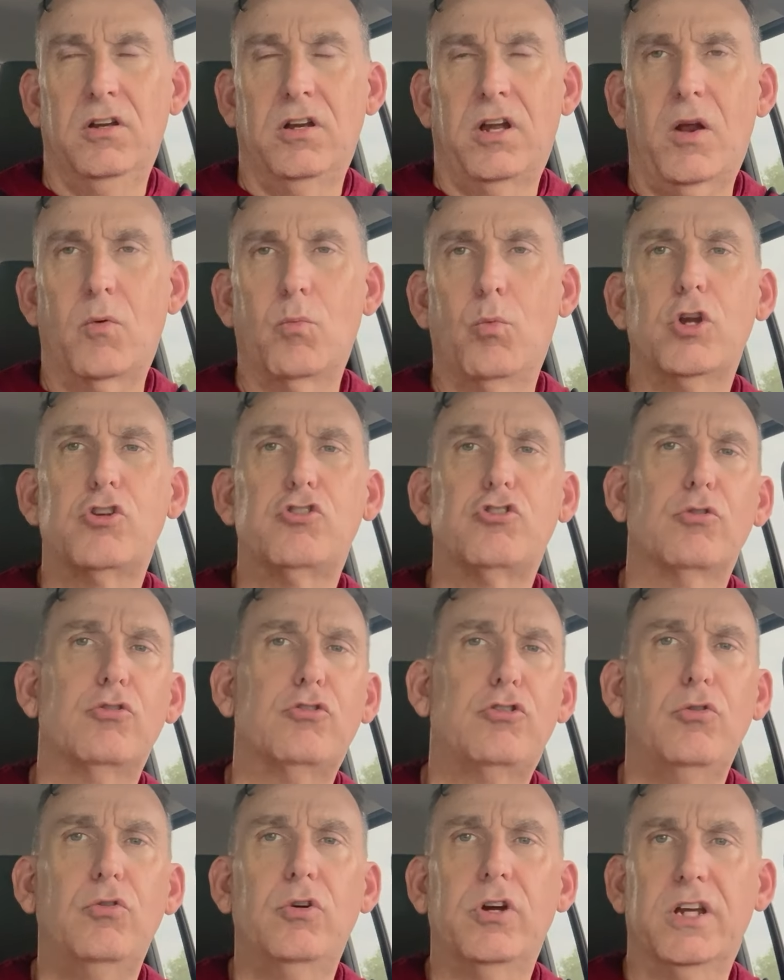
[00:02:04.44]
And what you're
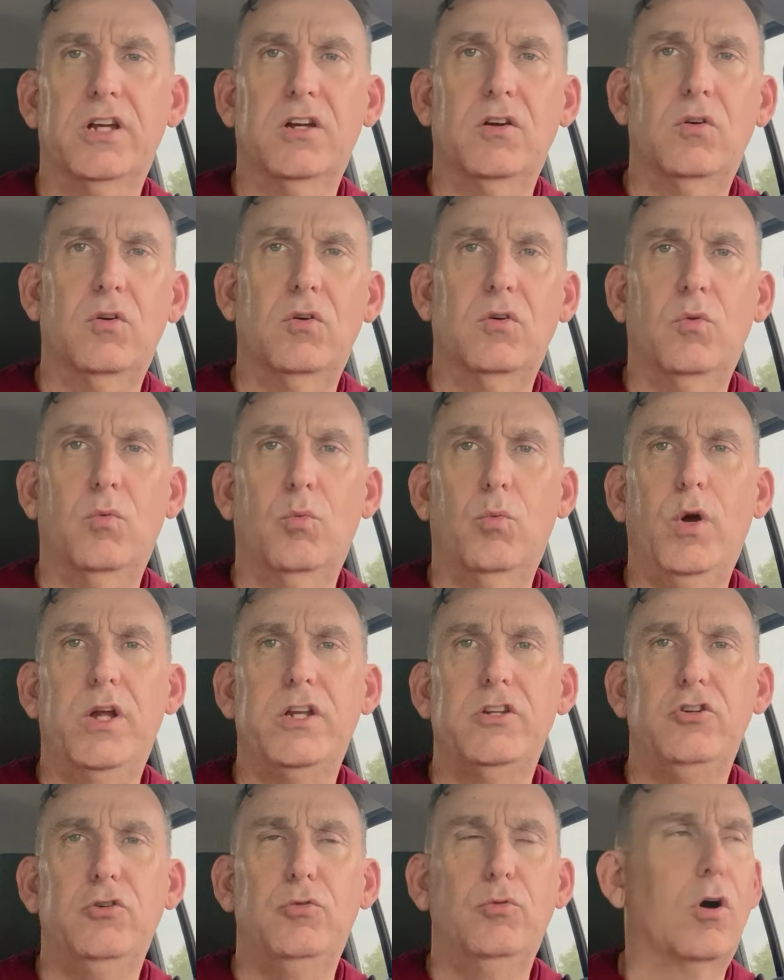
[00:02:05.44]
doing
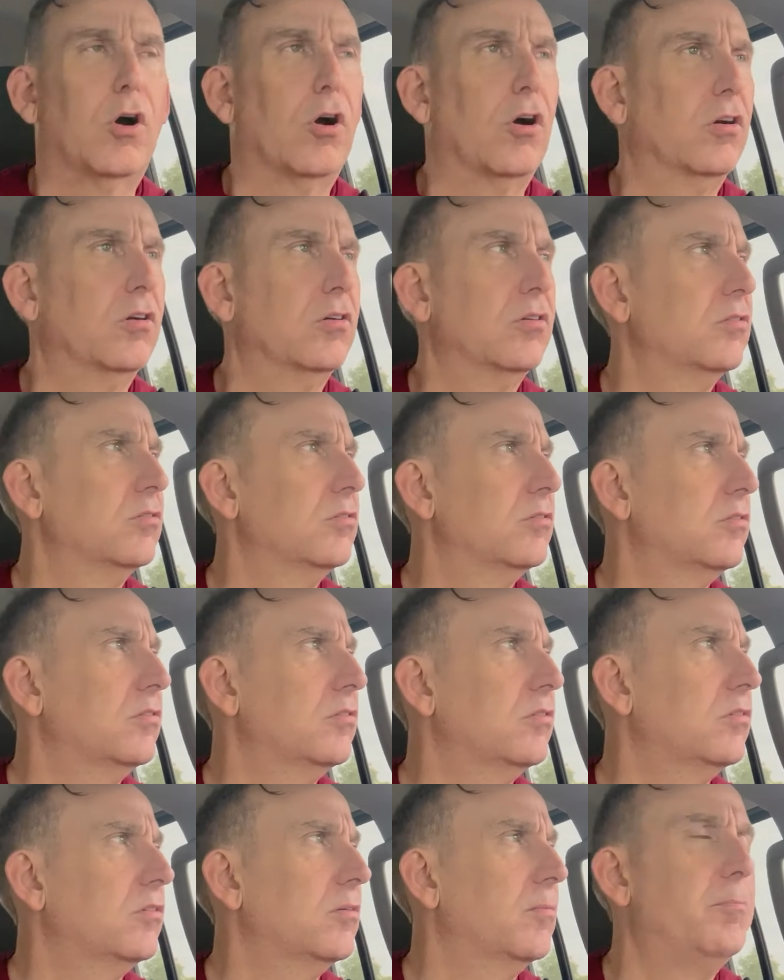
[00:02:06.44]
when you are
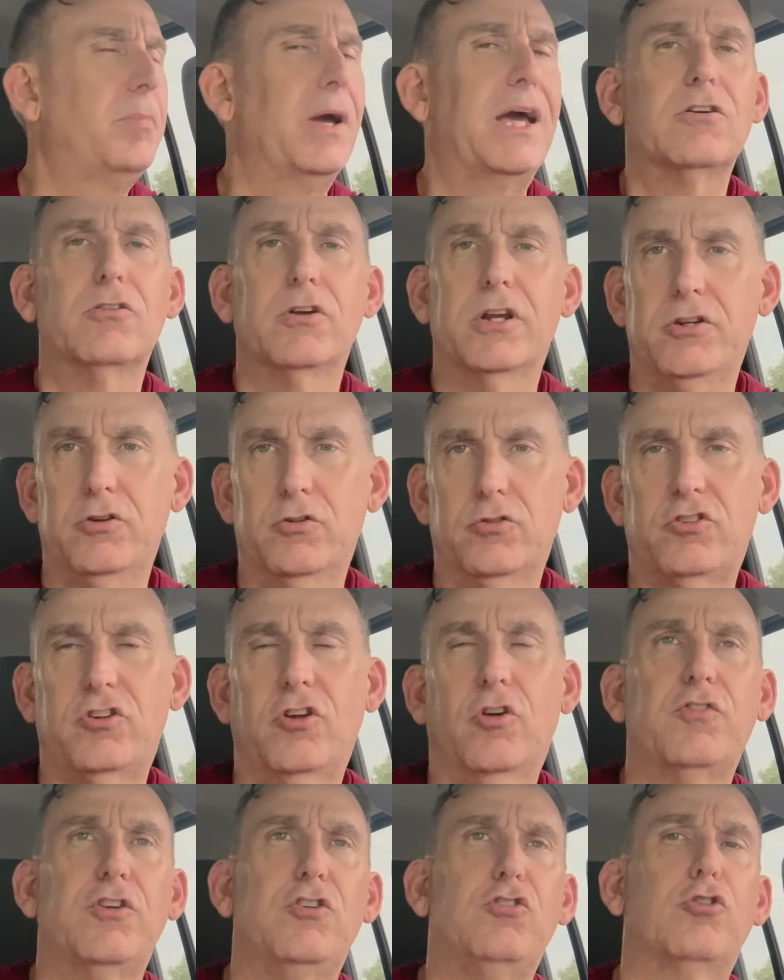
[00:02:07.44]
bettering
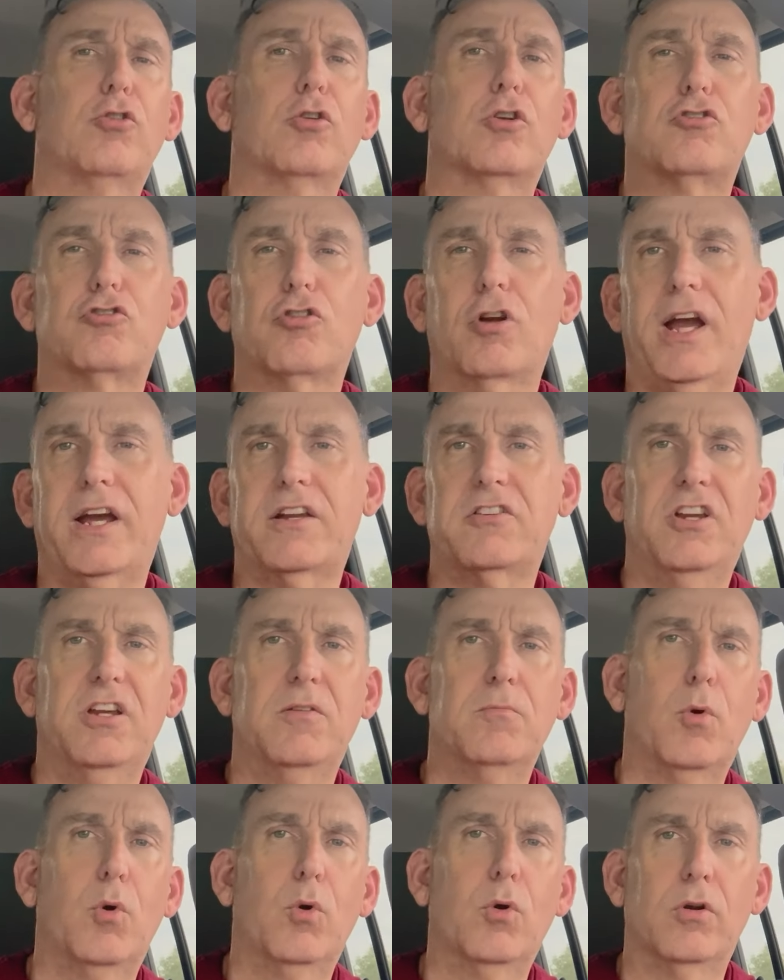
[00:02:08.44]
yourself is you're
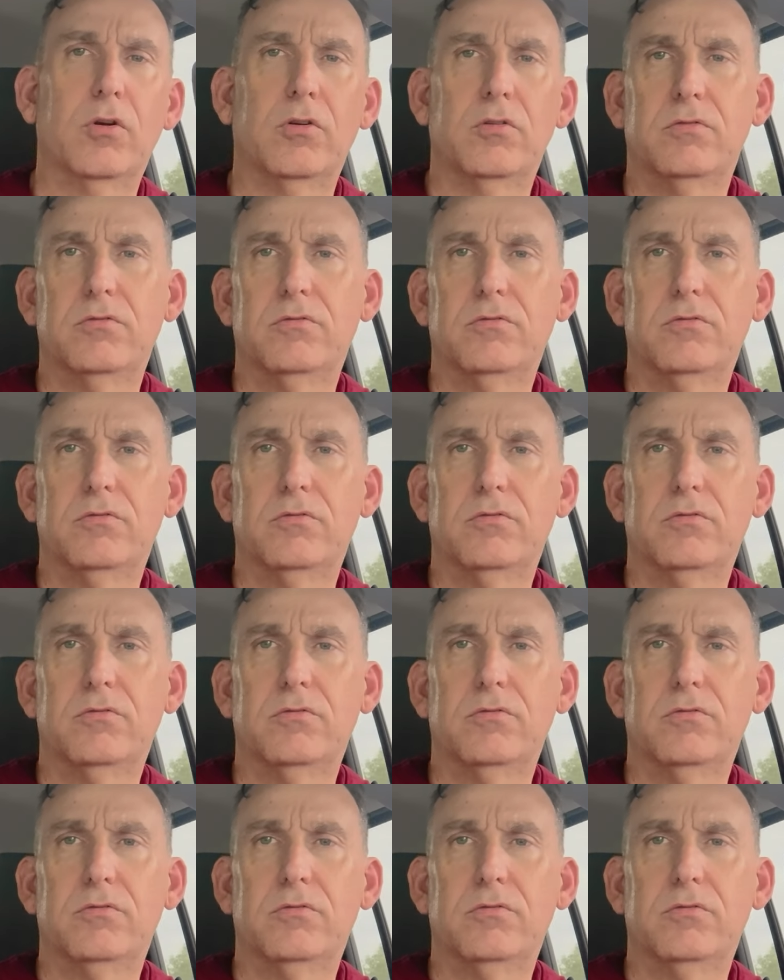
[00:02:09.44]
attracting more,